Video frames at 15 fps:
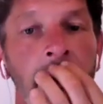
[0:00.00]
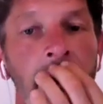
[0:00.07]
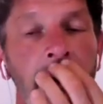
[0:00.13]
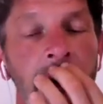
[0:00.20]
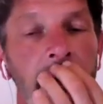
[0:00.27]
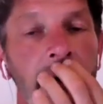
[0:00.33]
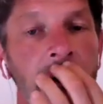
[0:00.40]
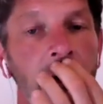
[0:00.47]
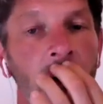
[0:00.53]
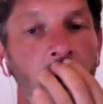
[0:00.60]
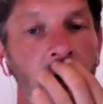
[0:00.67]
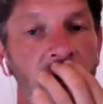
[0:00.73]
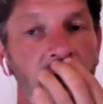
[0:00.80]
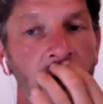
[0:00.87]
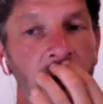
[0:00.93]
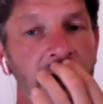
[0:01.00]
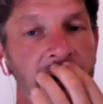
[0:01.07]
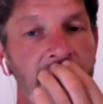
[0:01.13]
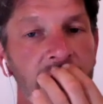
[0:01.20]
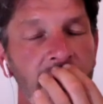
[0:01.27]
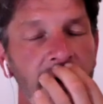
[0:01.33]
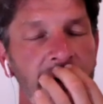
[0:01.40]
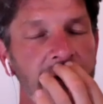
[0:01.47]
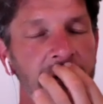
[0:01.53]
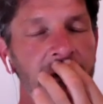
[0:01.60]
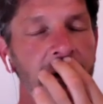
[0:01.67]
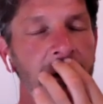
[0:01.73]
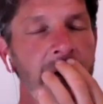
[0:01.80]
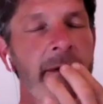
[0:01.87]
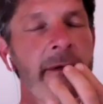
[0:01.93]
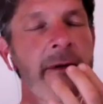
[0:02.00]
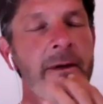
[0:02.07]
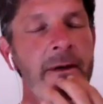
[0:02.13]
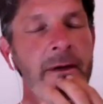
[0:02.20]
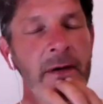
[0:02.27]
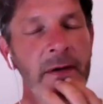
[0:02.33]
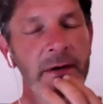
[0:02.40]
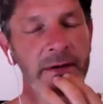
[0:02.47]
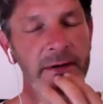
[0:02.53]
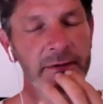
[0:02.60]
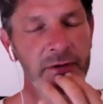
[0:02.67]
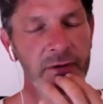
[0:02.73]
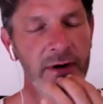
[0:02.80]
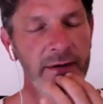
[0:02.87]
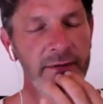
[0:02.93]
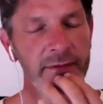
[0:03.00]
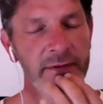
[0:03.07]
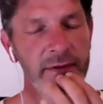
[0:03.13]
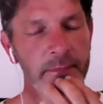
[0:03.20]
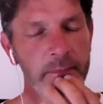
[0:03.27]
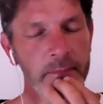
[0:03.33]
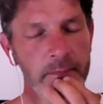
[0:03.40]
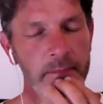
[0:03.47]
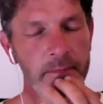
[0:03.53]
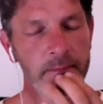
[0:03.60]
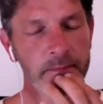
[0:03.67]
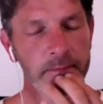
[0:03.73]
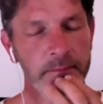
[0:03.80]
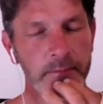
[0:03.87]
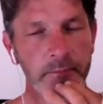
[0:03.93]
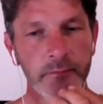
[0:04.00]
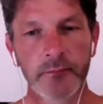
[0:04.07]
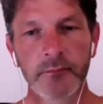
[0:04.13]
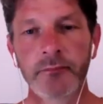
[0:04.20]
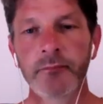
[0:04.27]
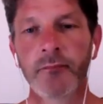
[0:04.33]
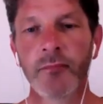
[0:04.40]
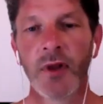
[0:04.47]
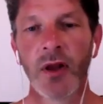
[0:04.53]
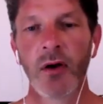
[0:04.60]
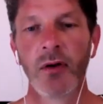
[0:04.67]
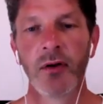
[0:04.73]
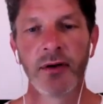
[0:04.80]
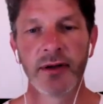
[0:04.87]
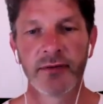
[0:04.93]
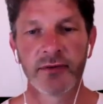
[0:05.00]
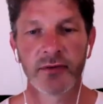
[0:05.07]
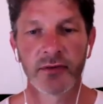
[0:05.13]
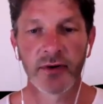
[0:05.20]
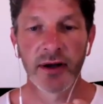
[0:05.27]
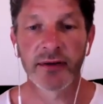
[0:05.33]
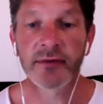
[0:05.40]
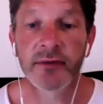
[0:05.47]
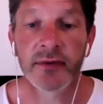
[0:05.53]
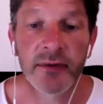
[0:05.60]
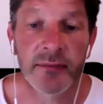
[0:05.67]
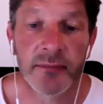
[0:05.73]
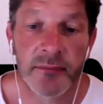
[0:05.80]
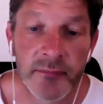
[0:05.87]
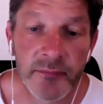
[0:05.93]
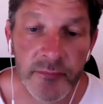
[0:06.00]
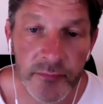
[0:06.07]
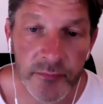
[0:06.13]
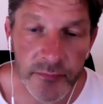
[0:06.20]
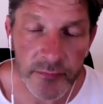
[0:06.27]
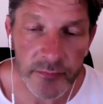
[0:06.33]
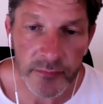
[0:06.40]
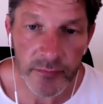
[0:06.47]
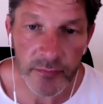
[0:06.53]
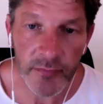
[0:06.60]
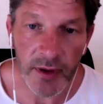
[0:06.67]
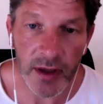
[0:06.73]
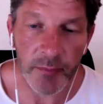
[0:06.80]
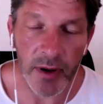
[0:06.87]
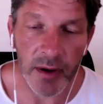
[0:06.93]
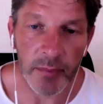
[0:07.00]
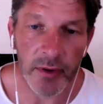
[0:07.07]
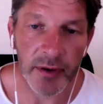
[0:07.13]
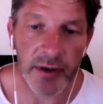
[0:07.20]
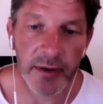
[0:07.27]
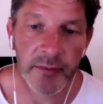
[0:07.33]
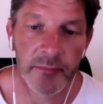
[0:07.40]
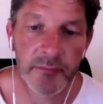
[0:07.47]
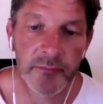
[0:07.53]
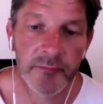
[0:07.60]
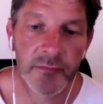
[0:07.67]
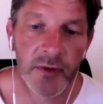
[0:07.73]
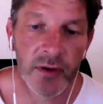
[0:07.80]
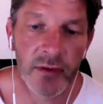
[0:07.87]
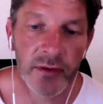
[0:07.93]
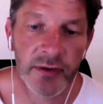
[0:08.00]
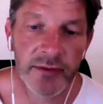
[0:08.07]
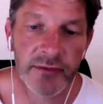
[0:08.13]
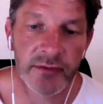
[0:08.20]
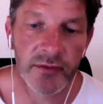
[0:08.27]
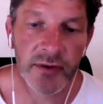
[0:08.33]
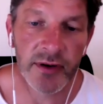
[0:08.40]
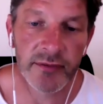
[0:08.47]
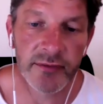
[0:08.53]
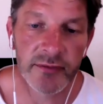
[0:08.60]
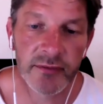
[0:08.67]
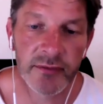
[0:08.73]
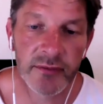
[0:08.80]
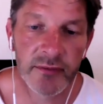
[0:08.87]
Letting go of all this stress. All this stress. All this stress in my body. All this stress.